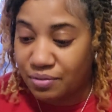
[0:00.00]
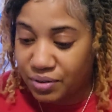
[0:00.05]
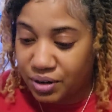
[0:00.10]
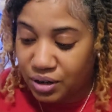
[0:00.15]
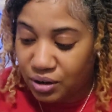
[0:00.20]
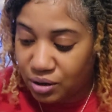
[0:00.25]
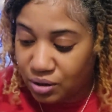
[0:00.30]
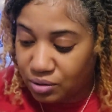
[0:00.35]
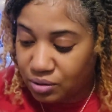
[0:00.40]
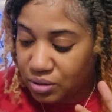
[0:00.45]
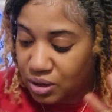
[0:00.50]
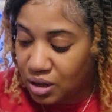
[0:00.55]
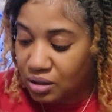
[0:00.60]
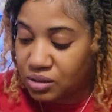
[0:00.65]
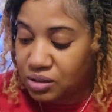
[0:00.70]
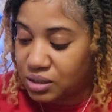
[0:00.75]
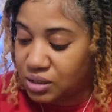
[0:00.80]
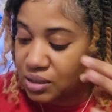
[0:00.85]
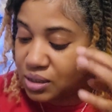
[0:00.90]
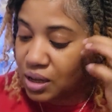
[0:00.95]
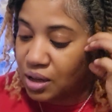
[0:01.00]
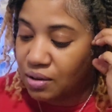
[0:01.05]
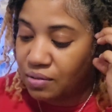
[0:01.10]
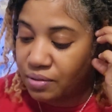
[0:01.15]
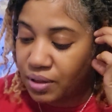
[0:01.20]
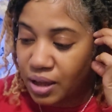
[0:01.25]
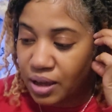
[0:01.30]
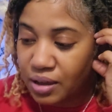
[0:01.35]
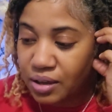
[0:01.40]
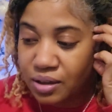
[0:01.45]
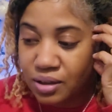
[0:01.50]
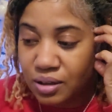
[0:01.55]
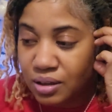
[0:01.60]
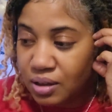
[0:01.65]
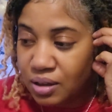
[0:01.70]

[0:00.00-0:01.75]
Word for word: video. So I'll just save like